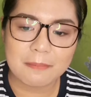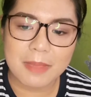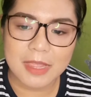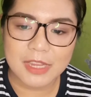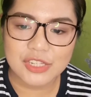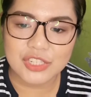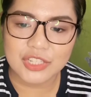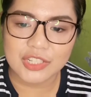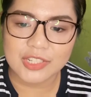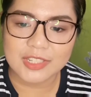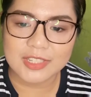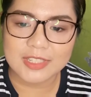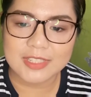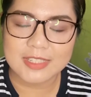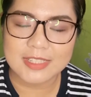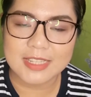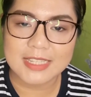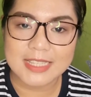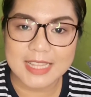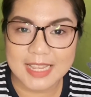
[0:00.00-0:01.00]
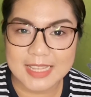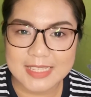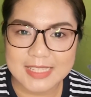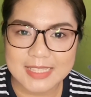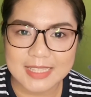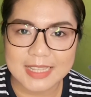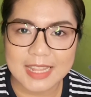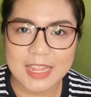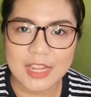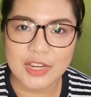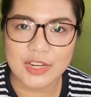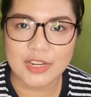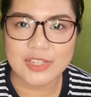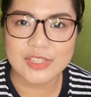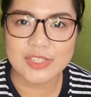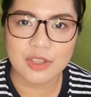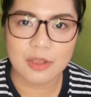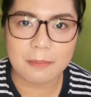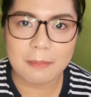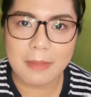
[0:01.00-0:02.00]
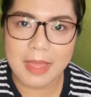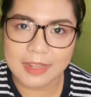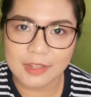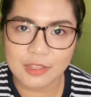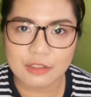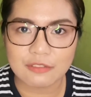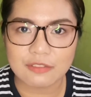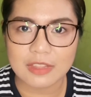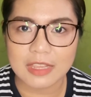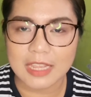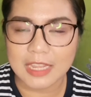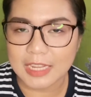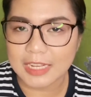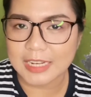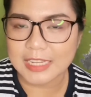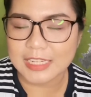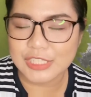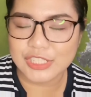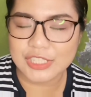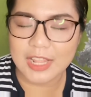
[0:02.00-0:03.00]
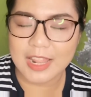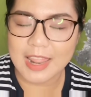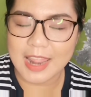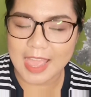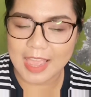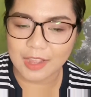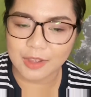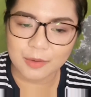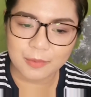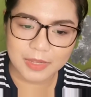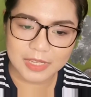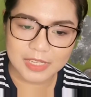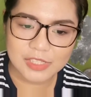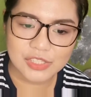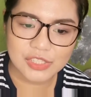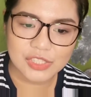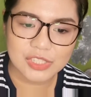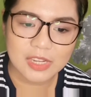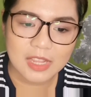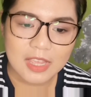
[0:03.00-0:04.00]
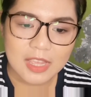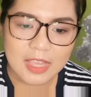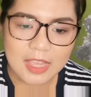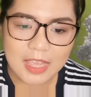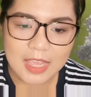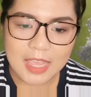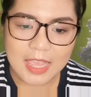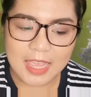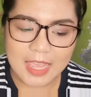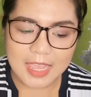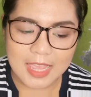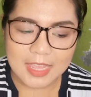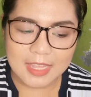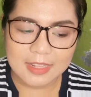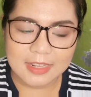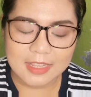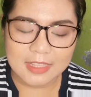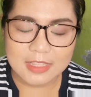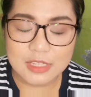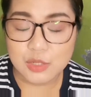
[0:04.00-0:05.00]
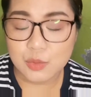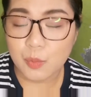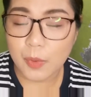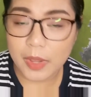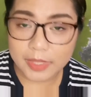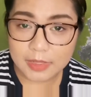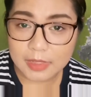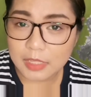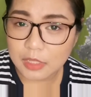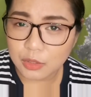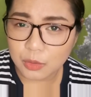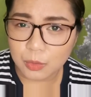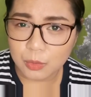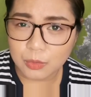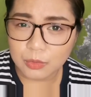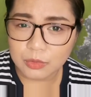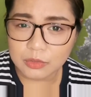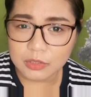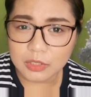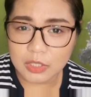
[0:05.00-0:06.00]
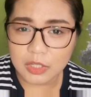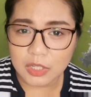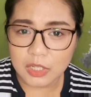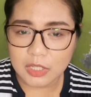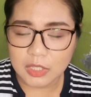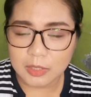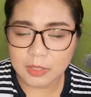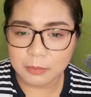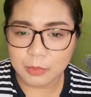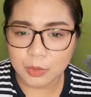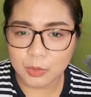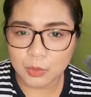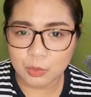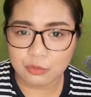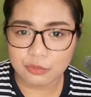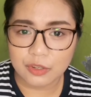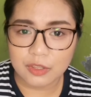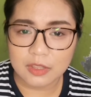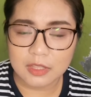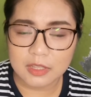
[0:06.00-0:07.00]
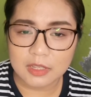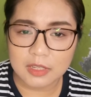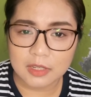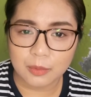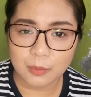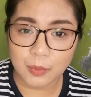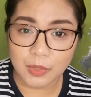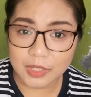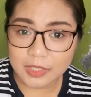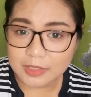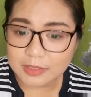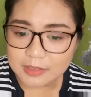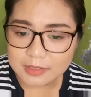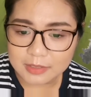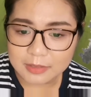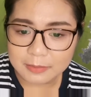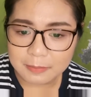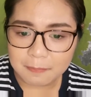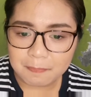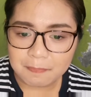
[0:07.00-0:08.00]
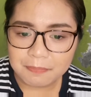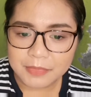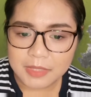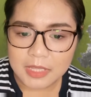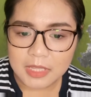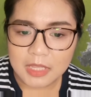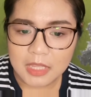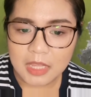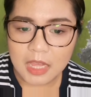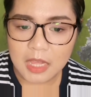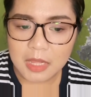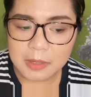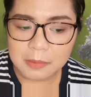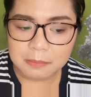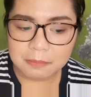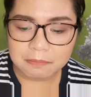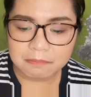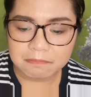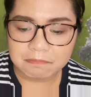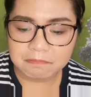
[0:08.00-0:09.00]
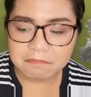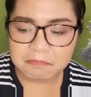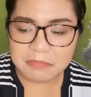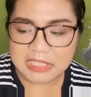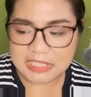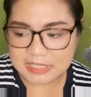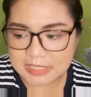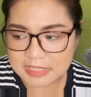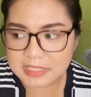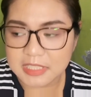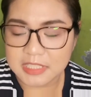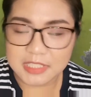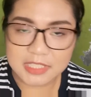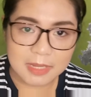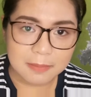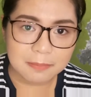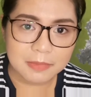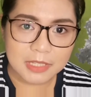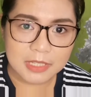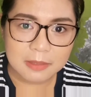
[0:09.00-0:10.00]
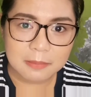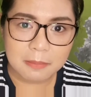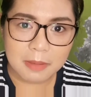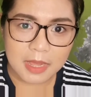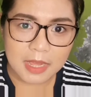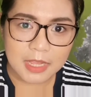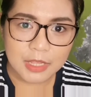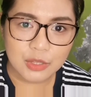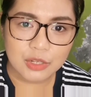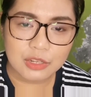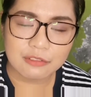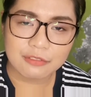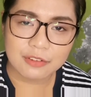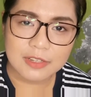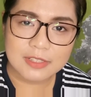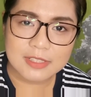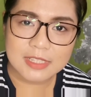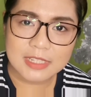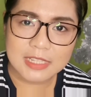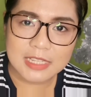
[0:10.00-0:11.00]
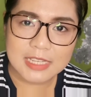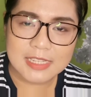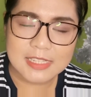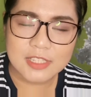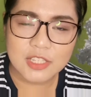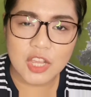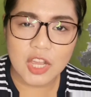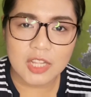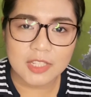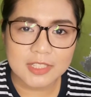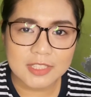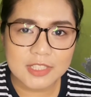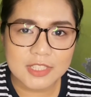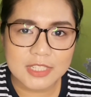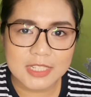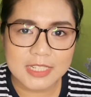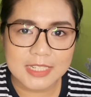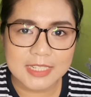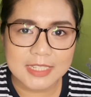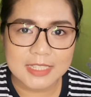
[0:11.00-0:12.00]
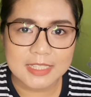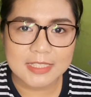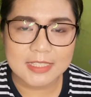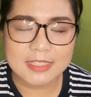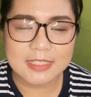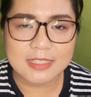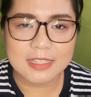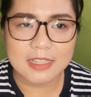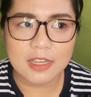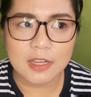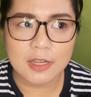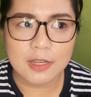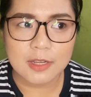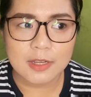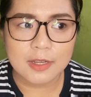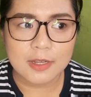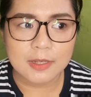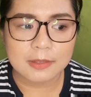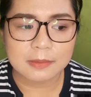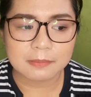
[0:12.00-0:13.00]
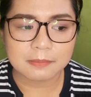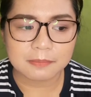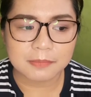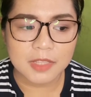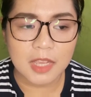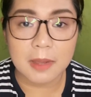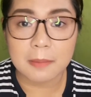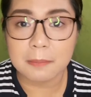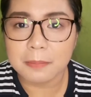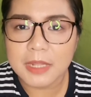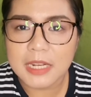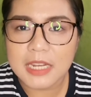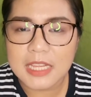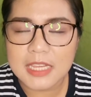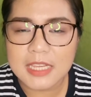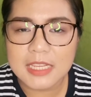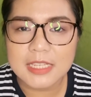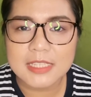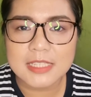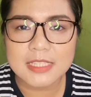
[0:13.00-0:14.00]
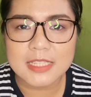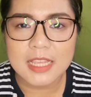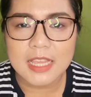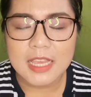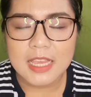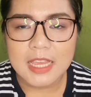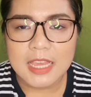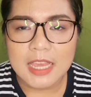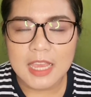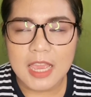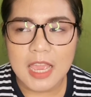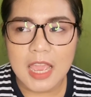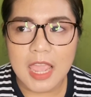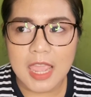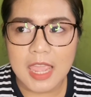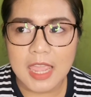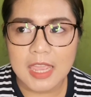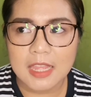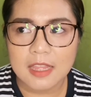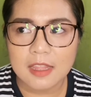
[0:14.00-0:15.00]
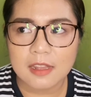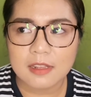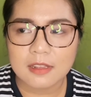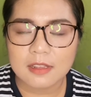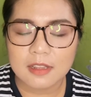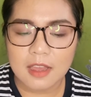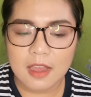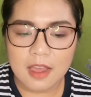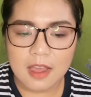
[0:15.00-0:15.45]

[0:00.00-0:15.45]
measures the test taker's command of the English language. And it is widely known all over the world. It is accepted by universities, colleges, companies, and